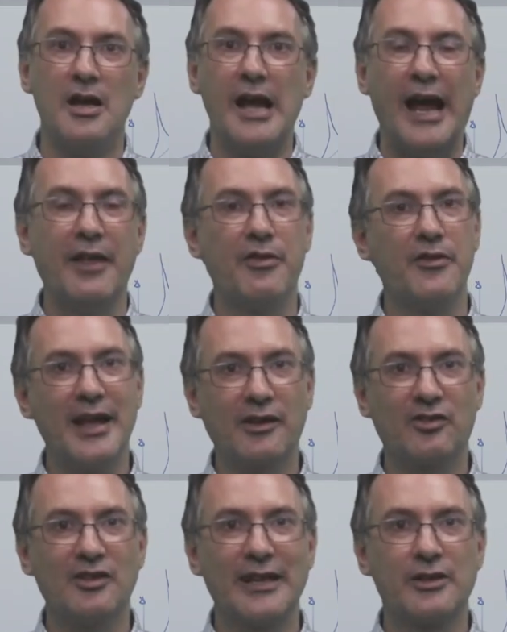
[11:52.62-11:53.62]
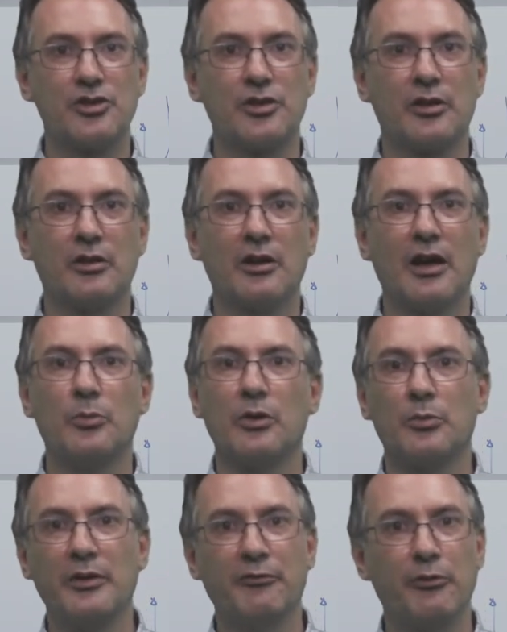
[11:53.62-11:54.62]
In the next lecture, I will
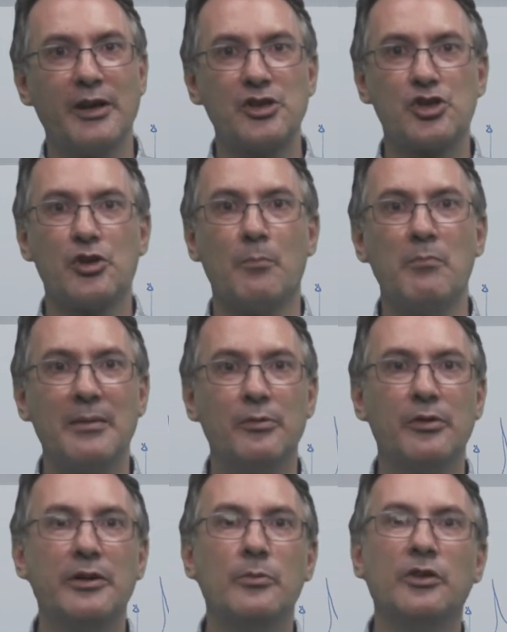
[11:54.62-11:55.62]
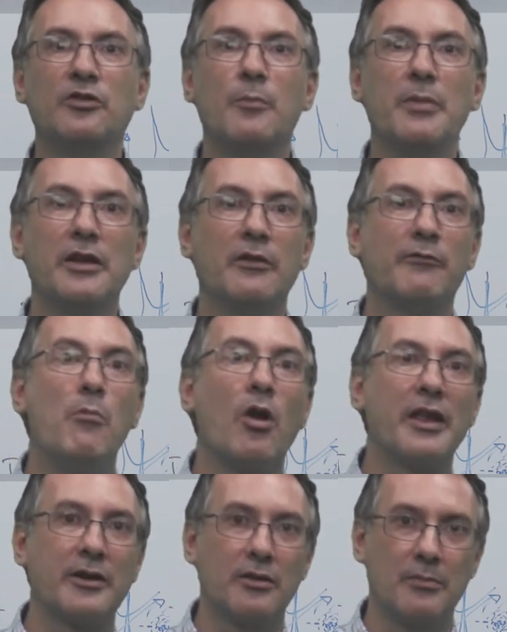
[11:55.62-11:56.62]
refresh your memory with a bit of
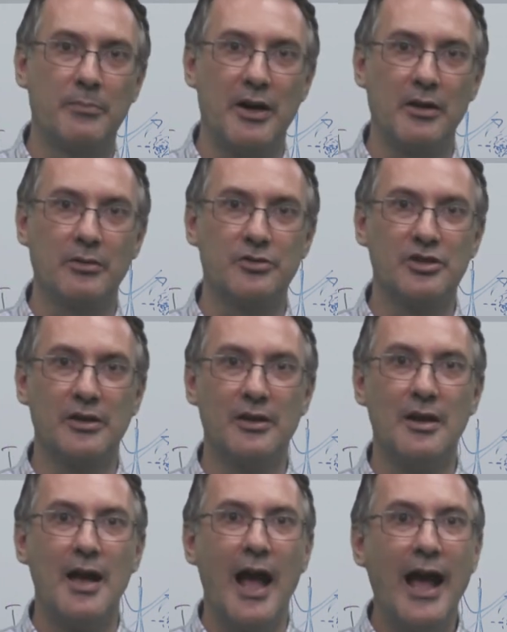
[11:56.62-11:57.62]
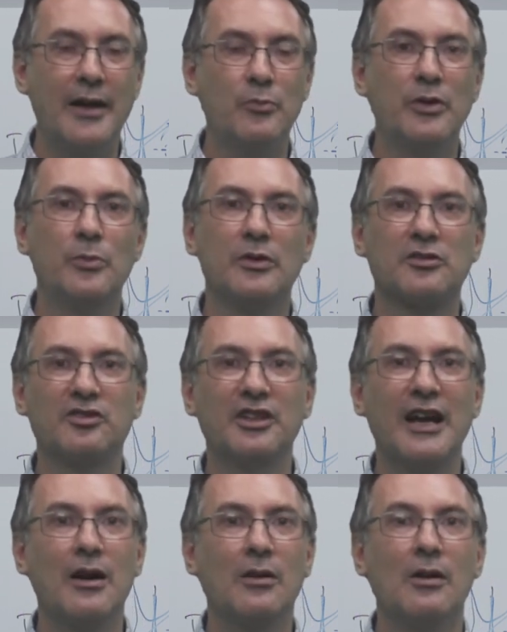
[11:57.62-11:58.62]
molecular biology, and we will see
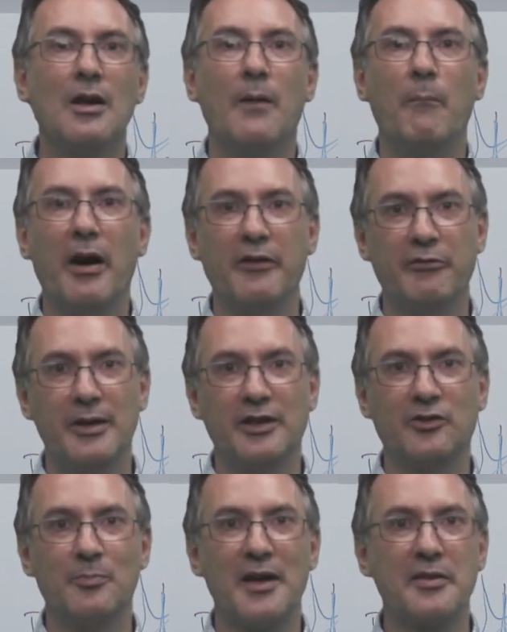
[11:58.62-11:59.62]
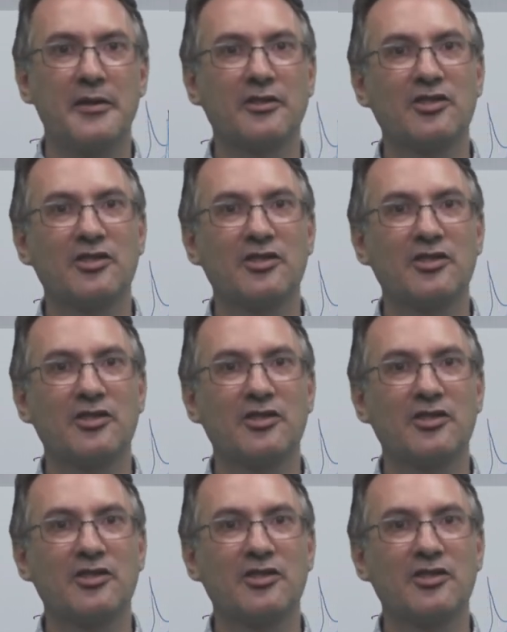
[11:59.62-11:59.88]
how bioinformatics methods